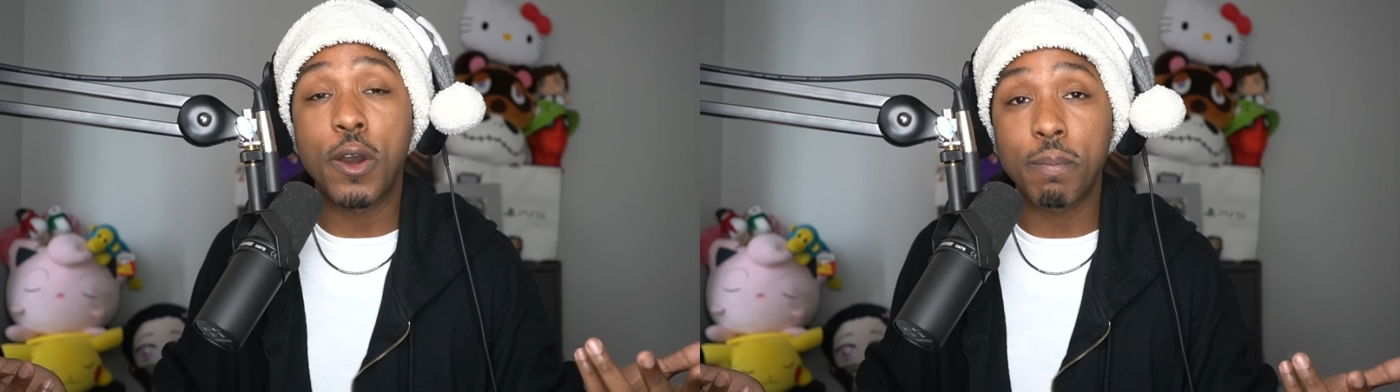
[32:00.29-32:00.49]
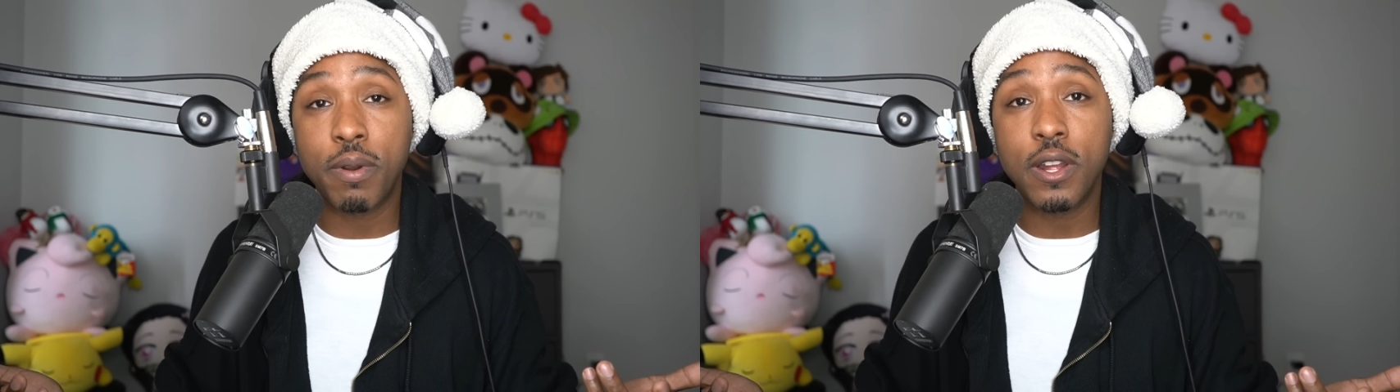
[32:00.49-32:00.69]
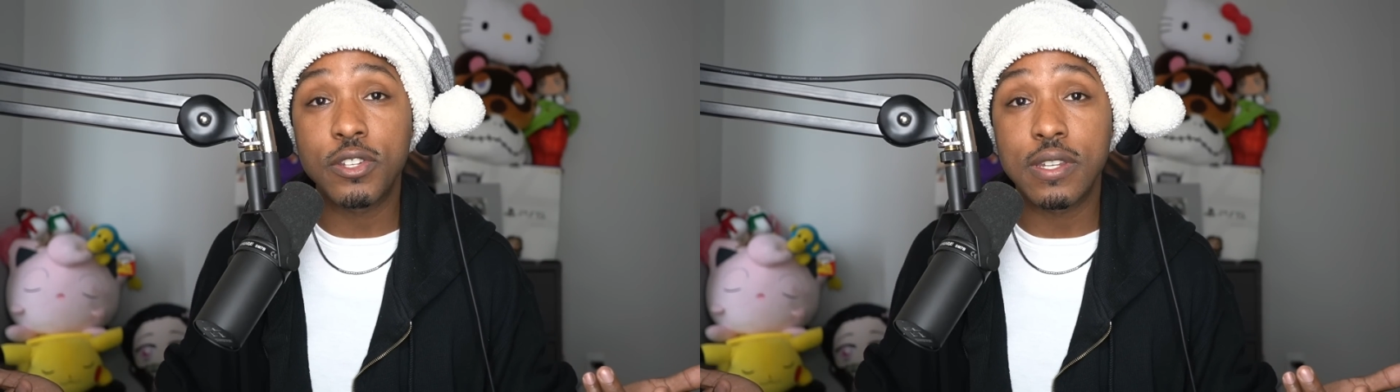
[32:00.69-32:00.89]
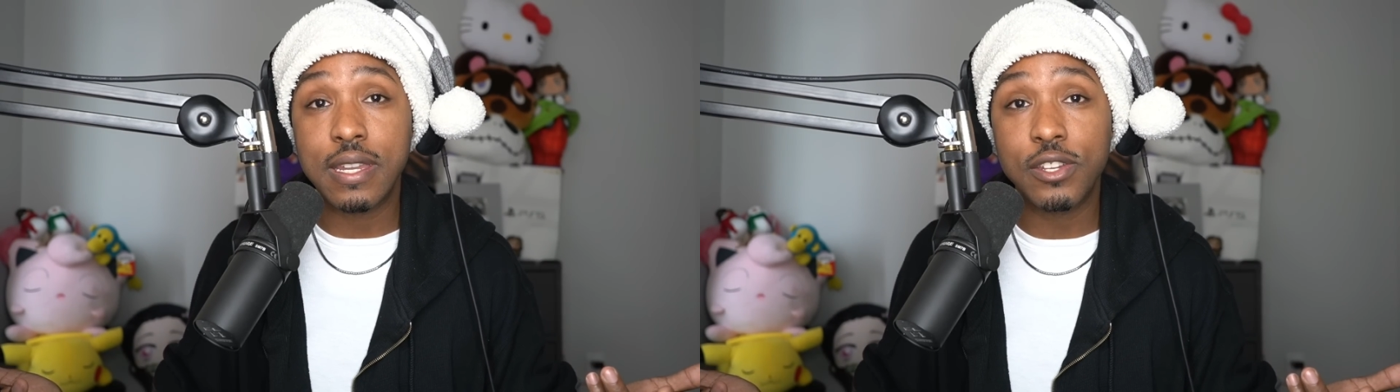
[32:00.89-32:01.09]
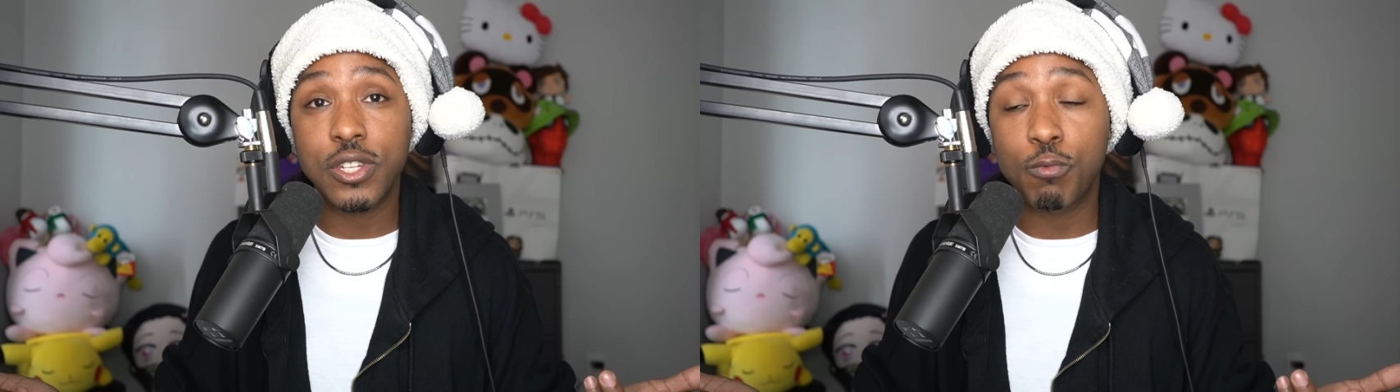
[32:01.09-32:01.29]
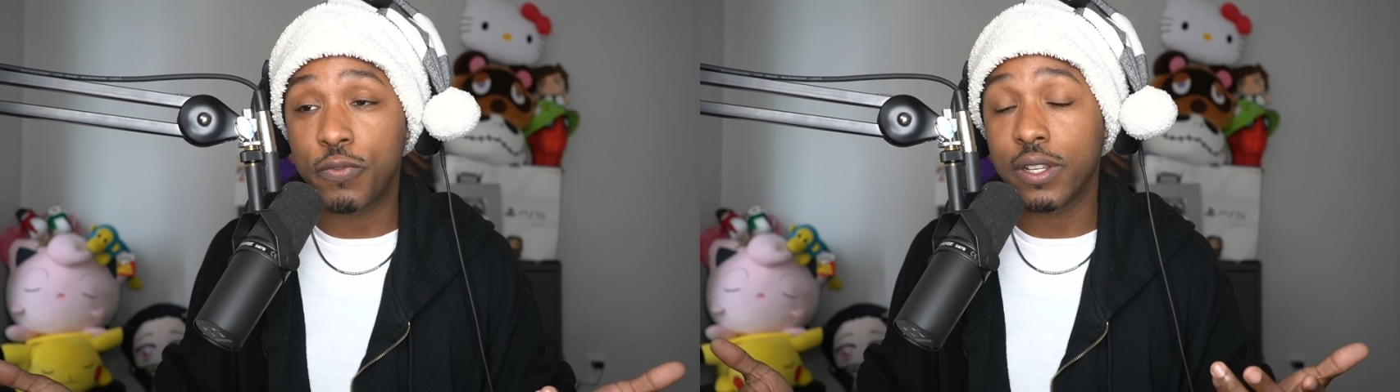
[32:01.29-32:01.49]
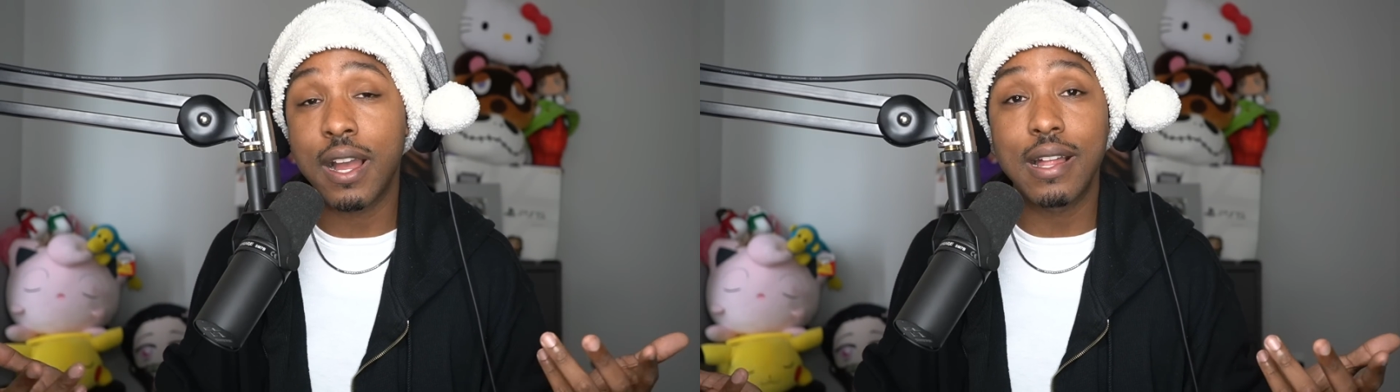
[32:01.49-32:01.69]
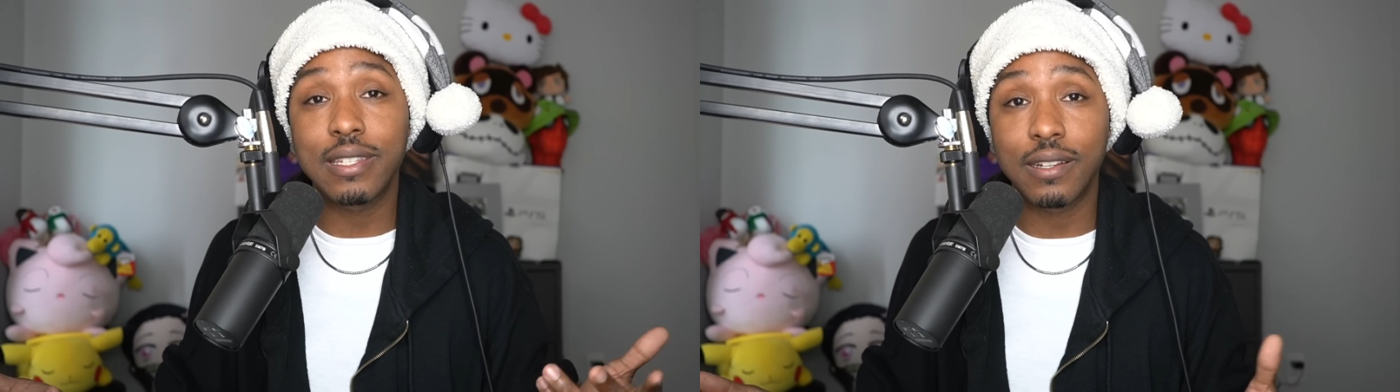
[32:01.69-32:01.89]
out a punch and dish it with the
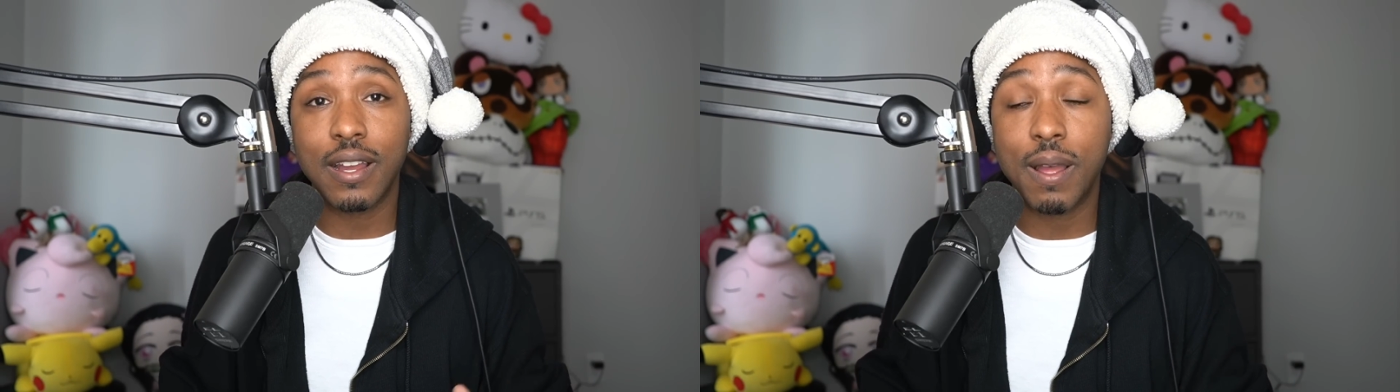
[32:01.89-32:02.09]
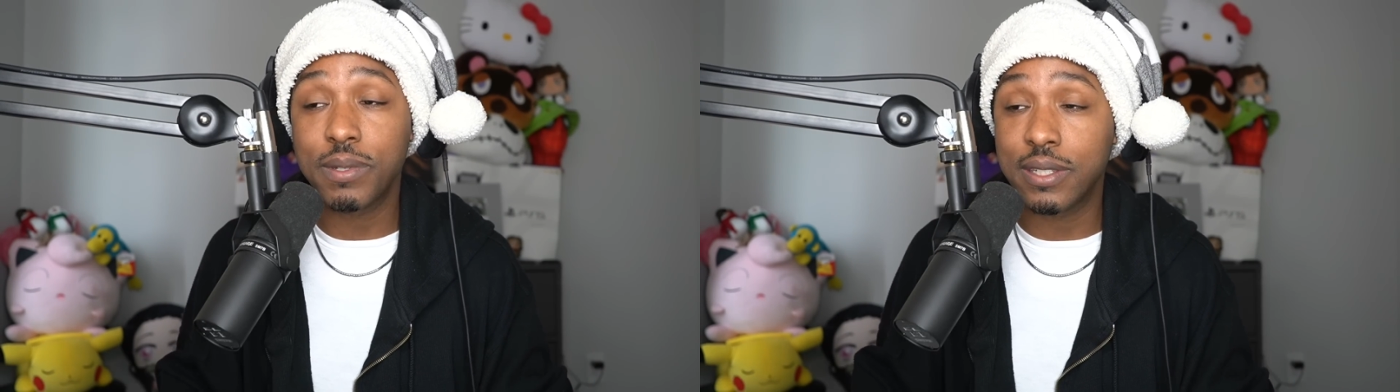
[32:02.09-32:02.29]
content cops and